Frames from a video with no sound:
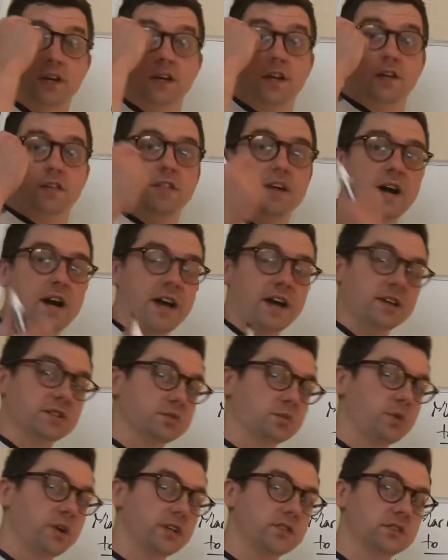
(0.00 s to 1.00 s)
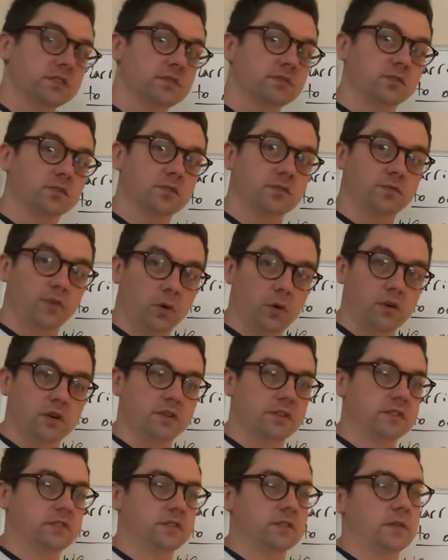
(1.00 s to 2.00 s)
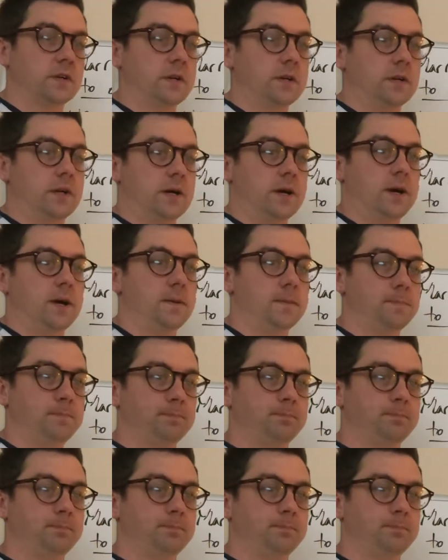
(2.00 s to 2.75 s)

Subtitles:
the highest rates of divorce than